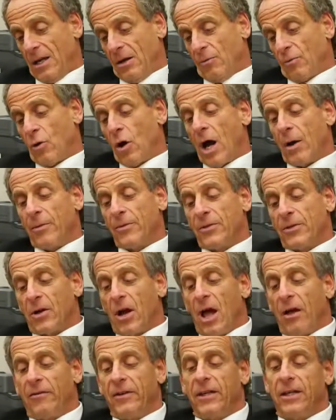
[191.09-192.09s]
Problem
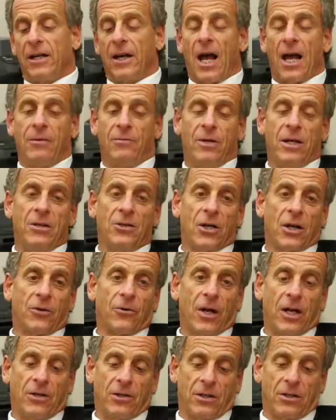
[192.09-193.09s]
solving and IP
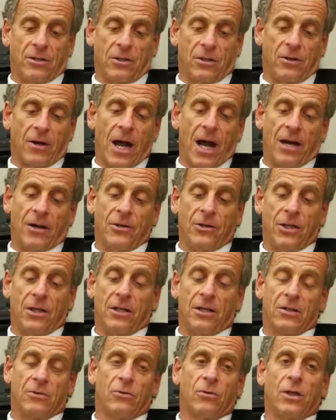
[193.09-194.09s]
generation strategy
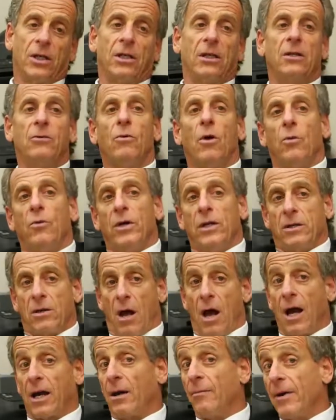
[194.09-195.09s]
is really what we
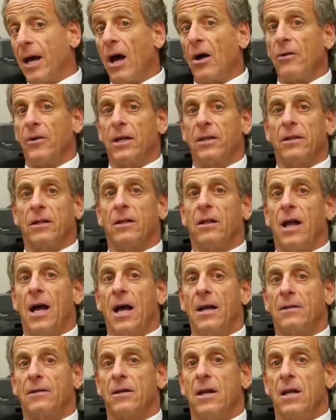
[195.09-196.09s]
talk about in the
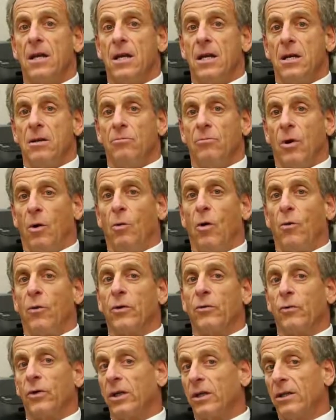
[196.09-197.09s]
class, but what we
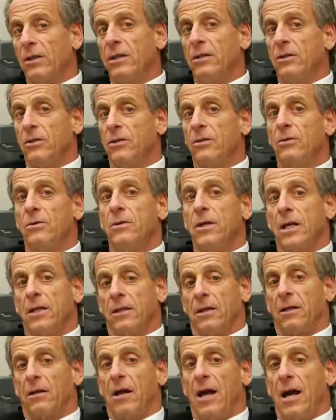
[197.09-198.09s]
really do in the
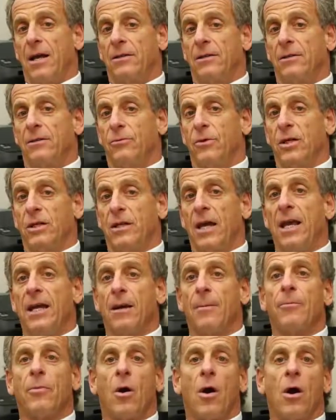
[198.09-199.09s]
class is we take
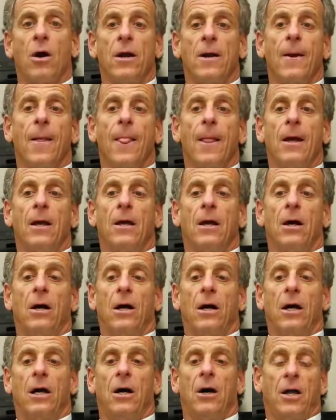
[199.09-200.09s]
apart
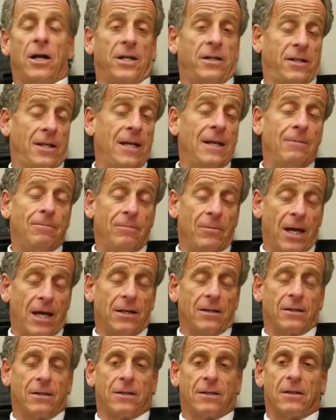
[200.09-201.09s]
on a team
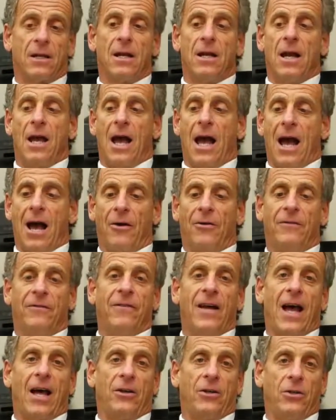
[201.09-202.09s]
basis how to
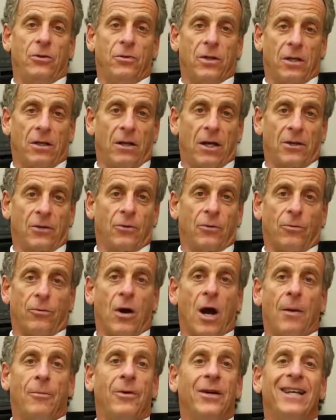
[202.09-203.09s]
value intellectual
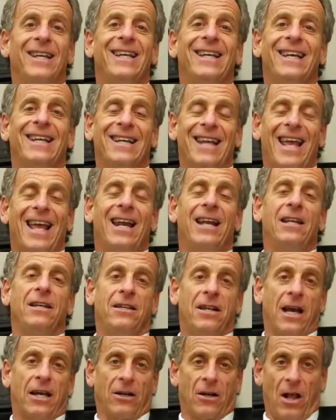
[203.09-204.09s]
property in any
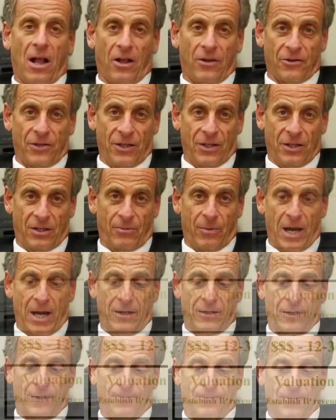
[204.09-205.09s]
technology space.